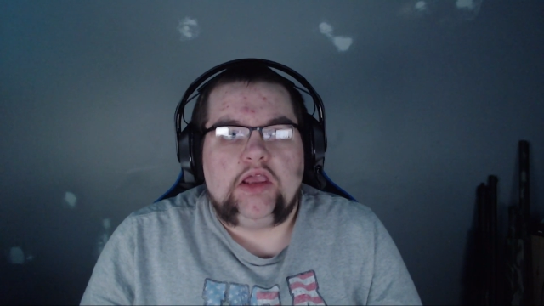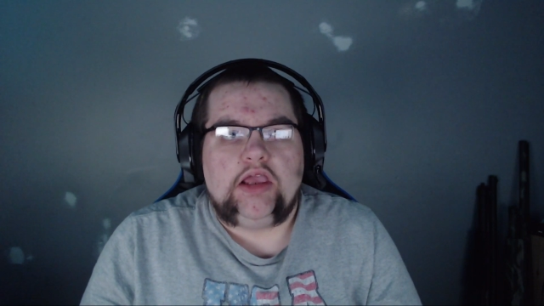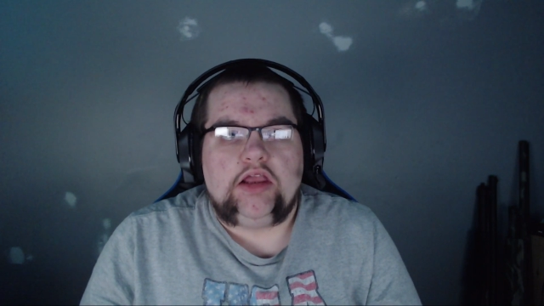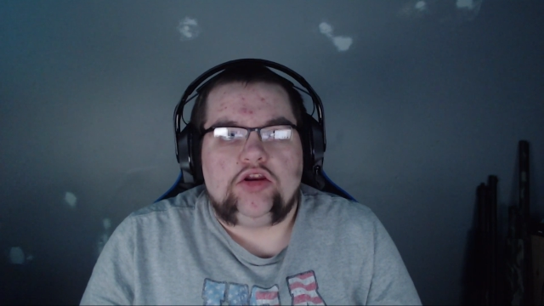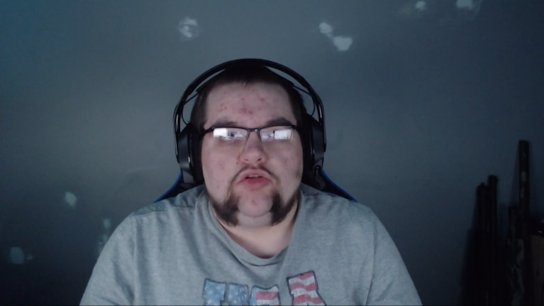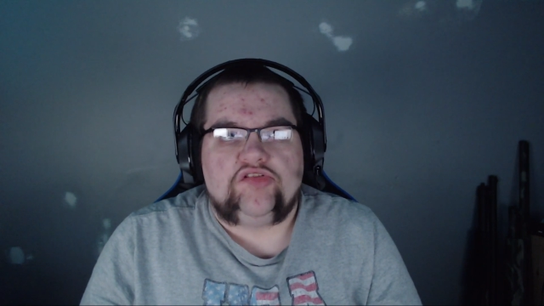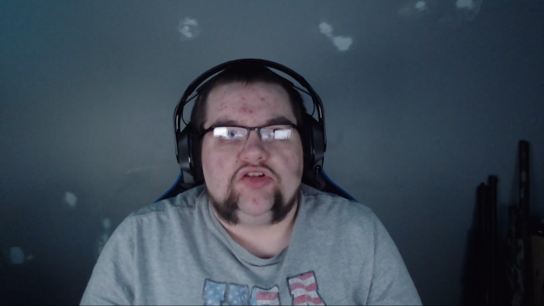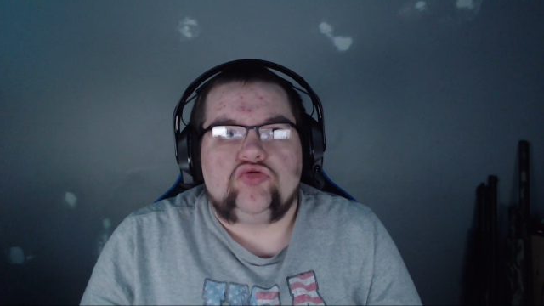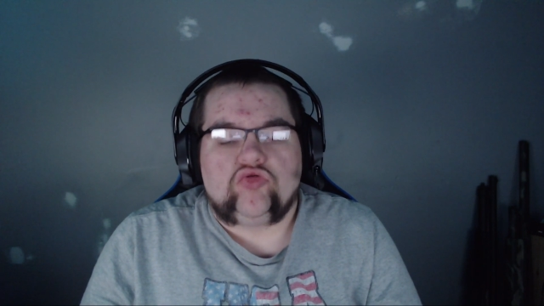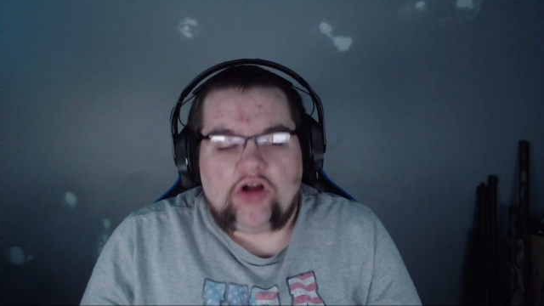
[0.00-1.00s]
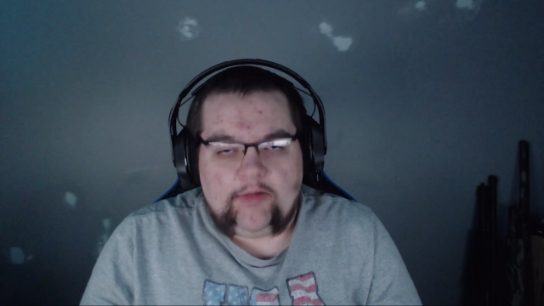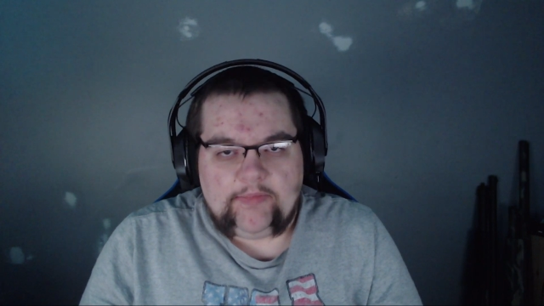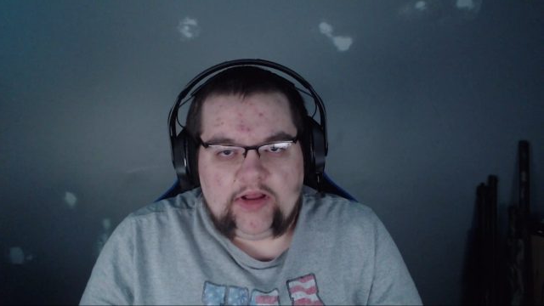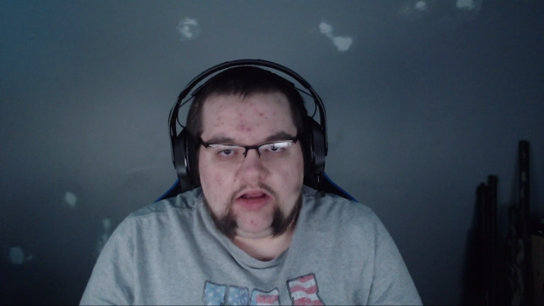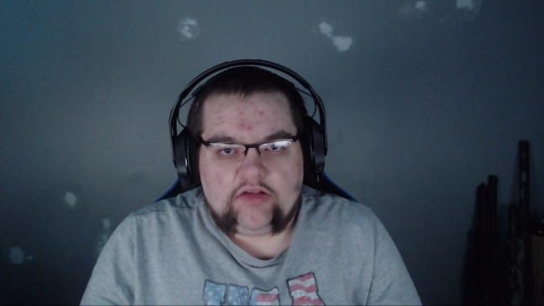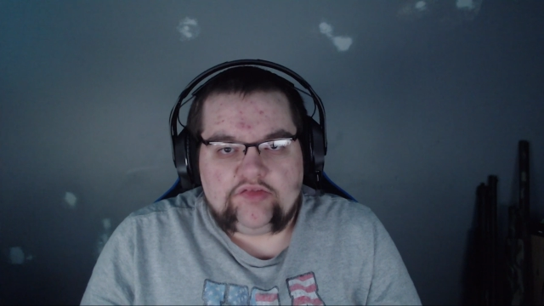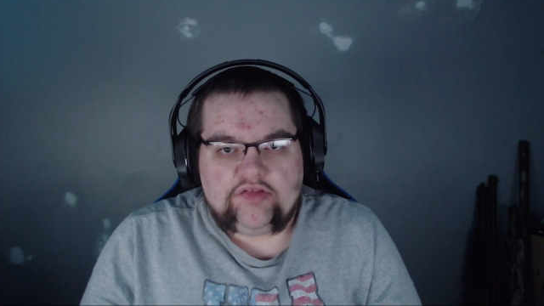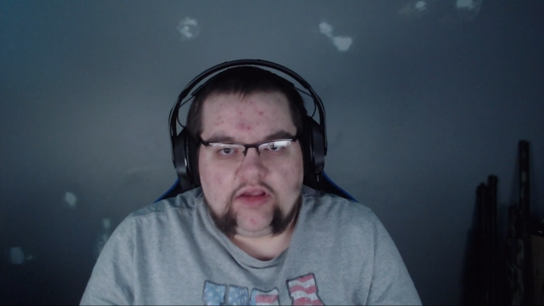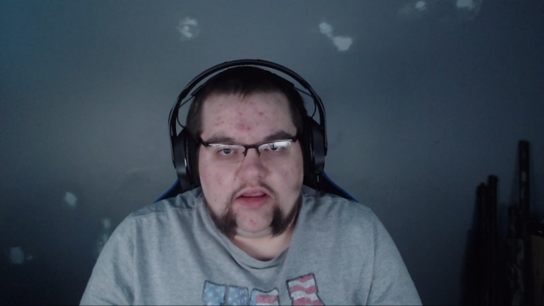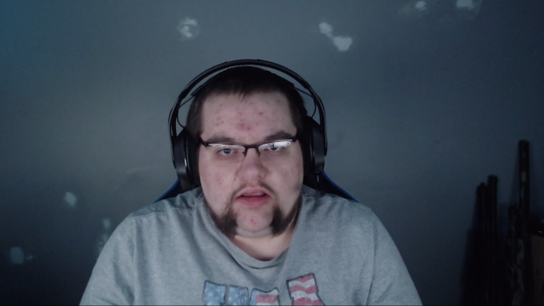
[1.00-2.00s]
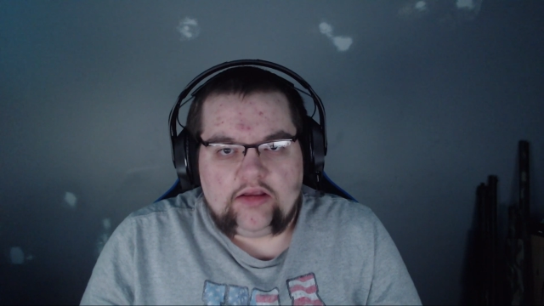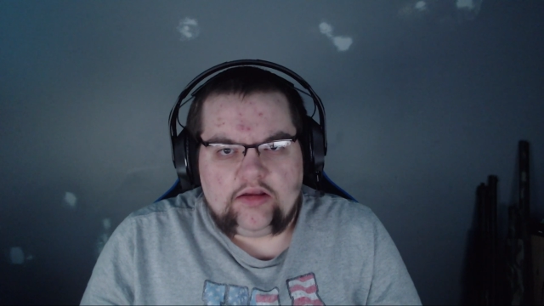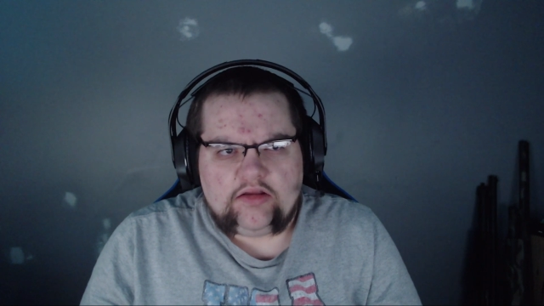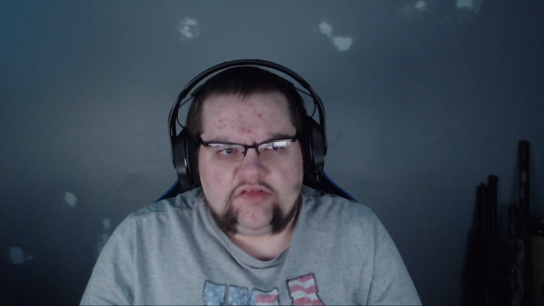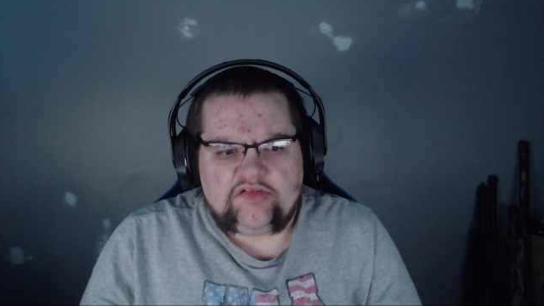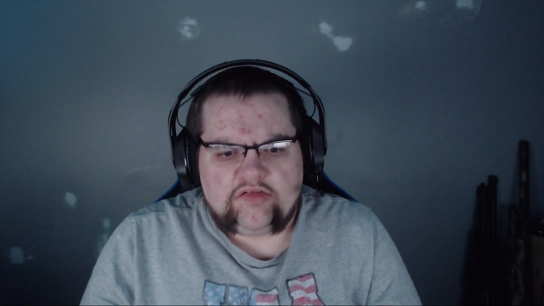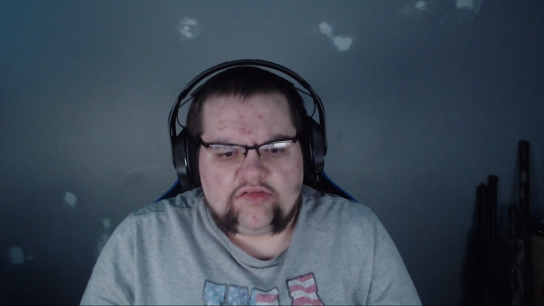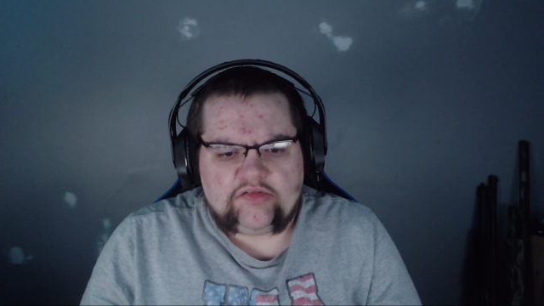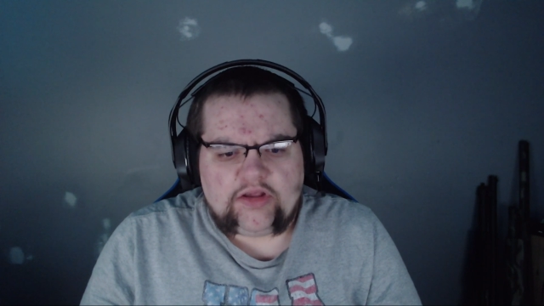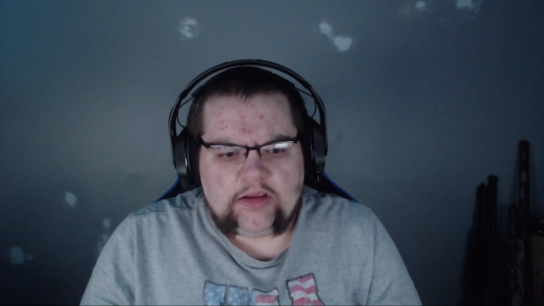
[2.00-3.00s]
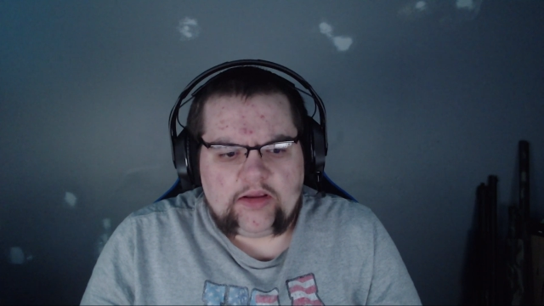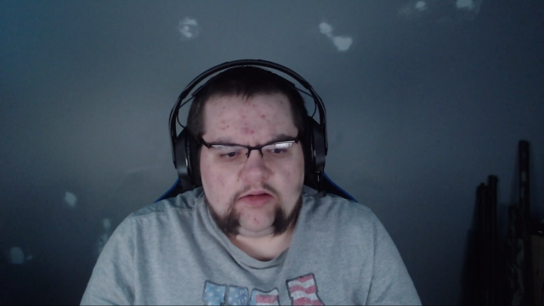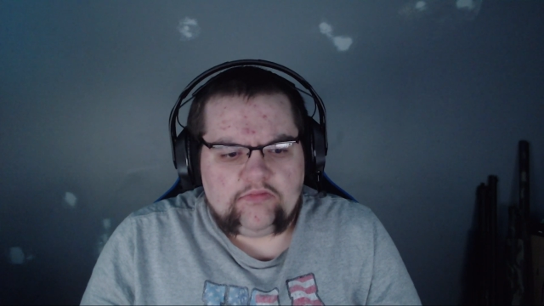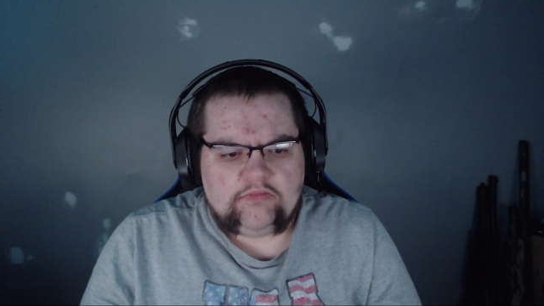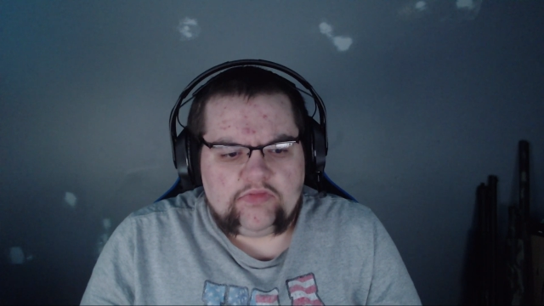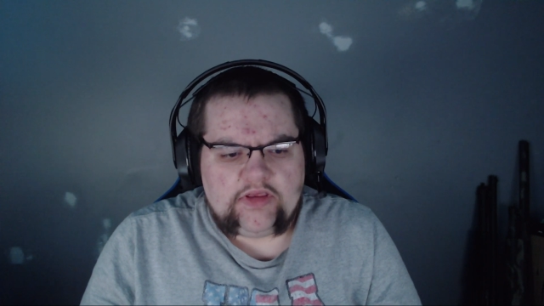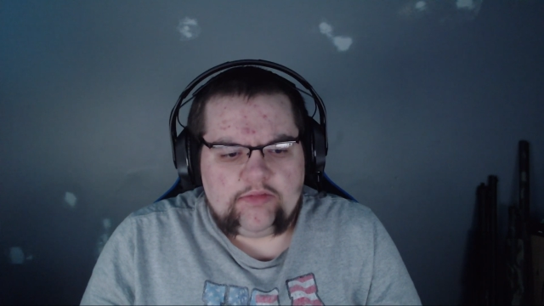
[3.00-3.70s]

and using Dropbox since I have